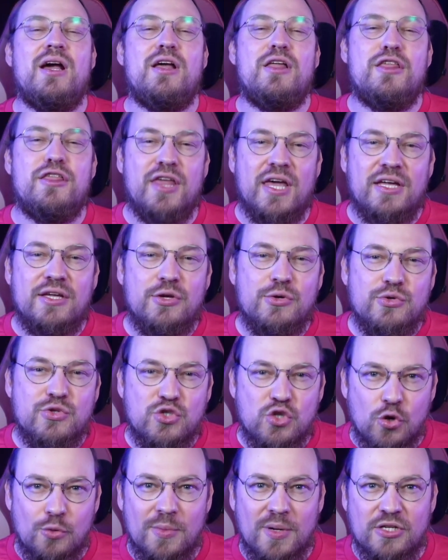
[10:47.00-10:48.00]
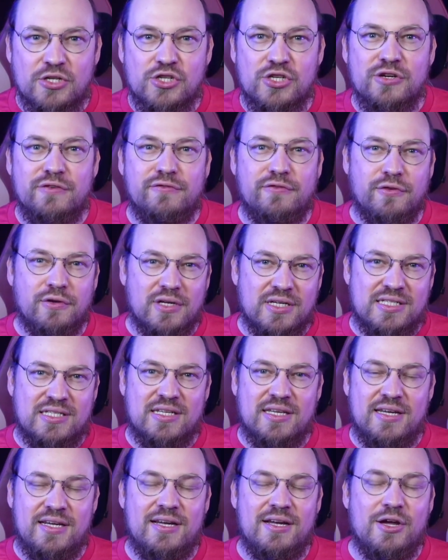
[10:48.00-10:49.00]
Thank you so much for
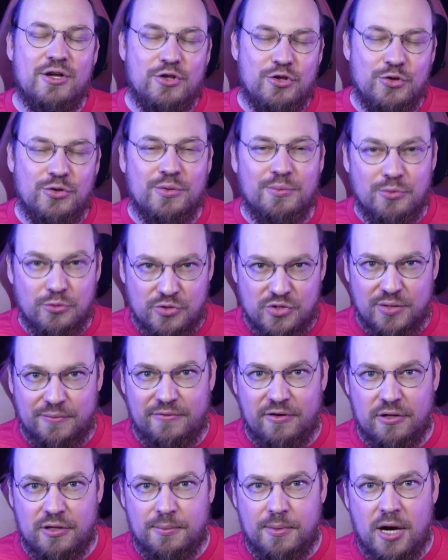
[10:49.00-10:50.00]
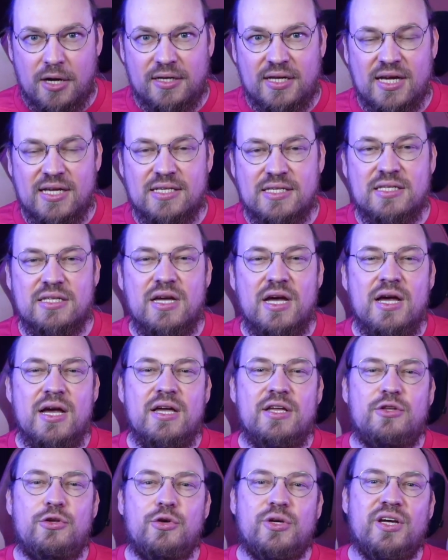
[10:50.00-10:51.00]
listening to the Bootstrap Founder podcast.
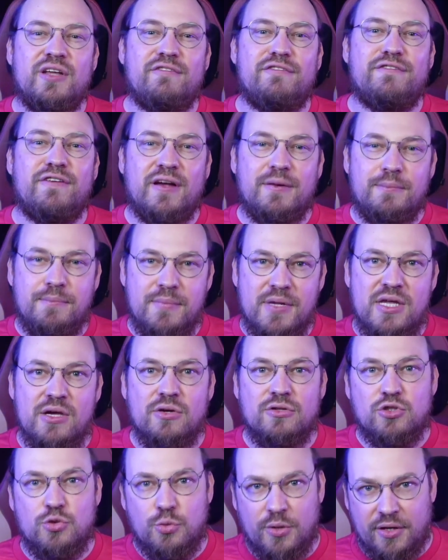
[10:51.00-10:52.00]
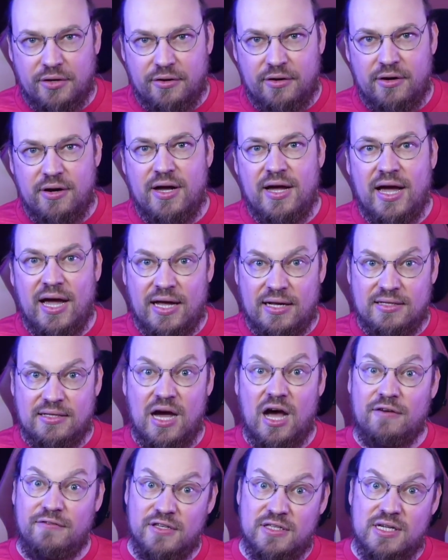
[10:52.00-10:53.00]
You can find me on Twitter at
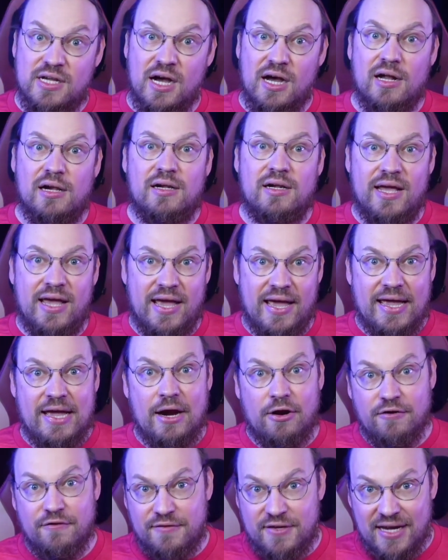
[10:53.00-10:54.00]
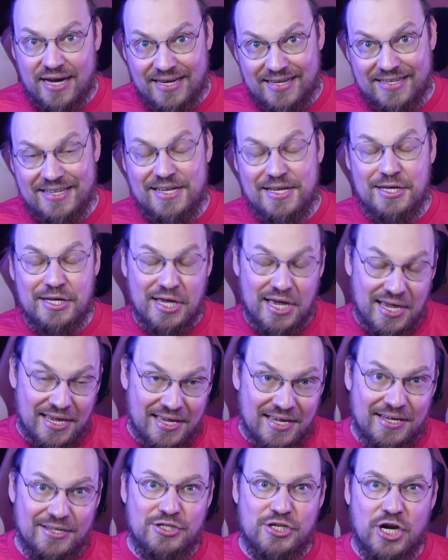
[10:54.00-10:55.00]
ArvidKahl,
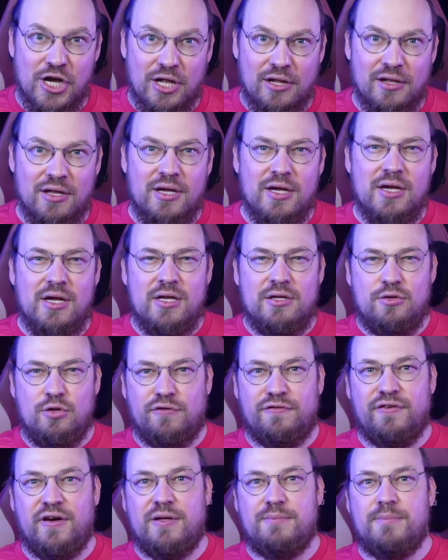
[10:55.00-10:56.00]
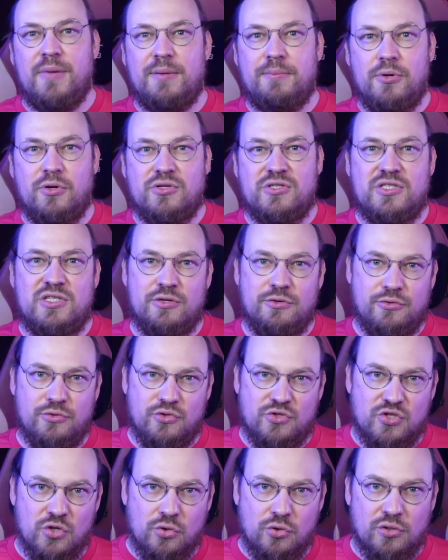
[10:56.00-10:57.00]
ARVIDKAHL. You'll find my book, Zero to
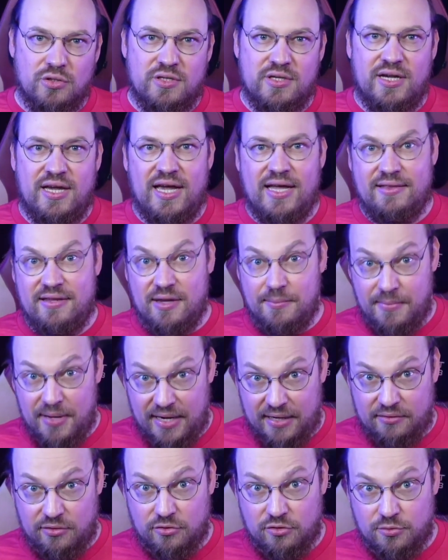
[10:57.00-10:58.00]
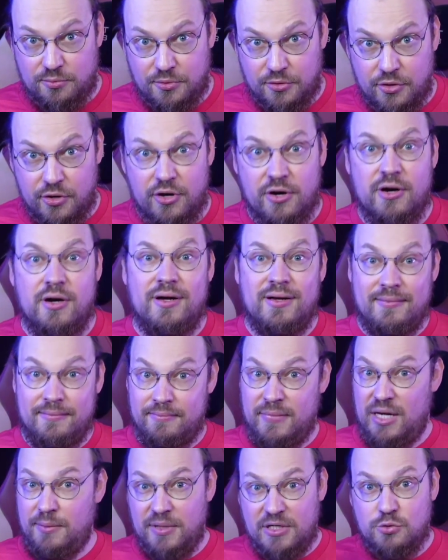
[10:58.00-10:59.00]
Sold and The Embedded Entrepreneur.
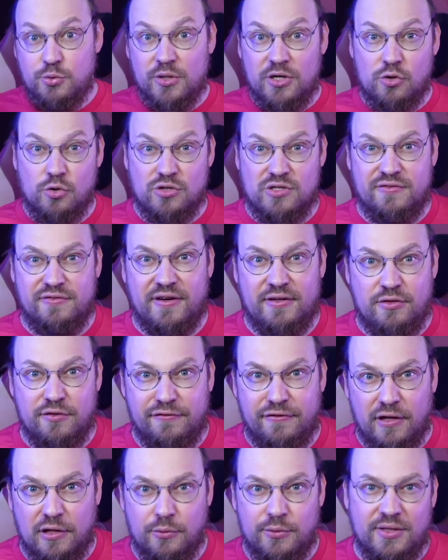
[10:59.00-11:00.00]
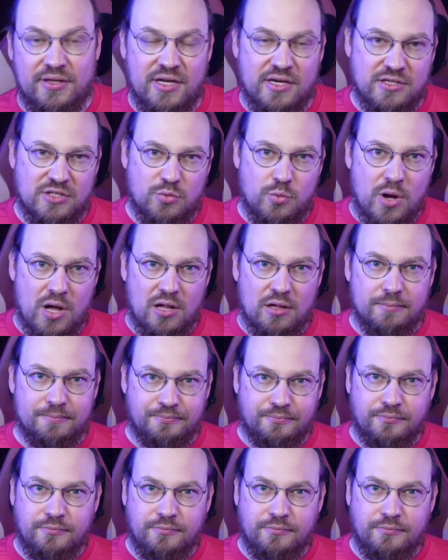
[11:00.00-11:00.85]
And my Twitter course, find you following there as well.